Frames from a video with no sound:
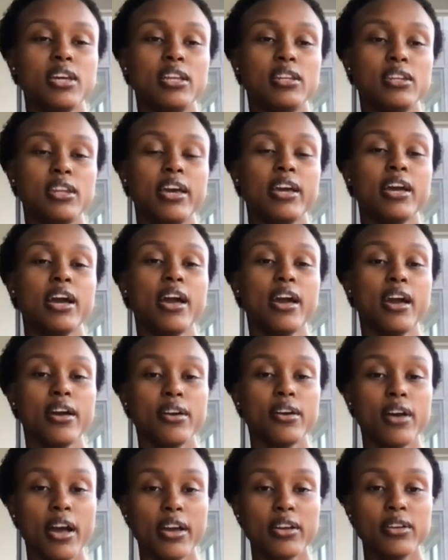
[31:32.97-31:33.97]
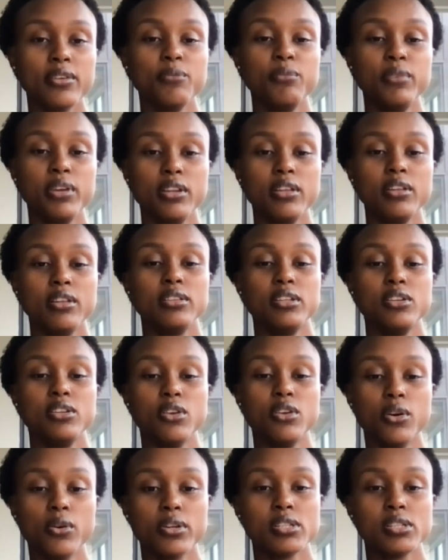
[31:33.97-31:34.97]
And like, I immediately
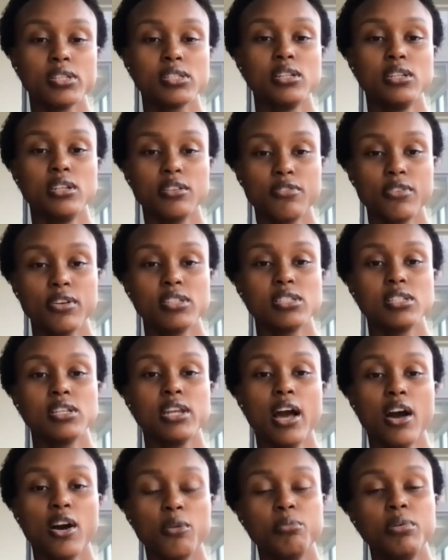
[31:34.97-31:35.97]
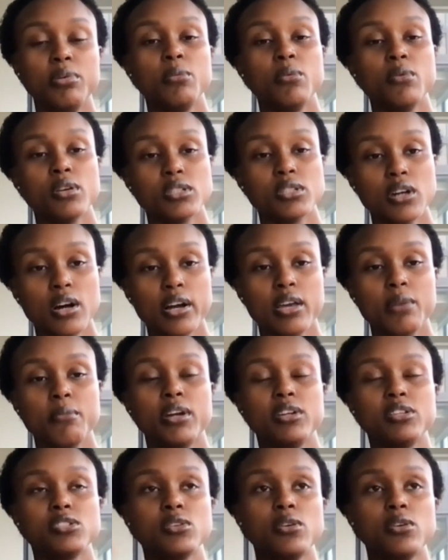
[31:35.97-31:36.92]
noticed a difference in how people were talking about it.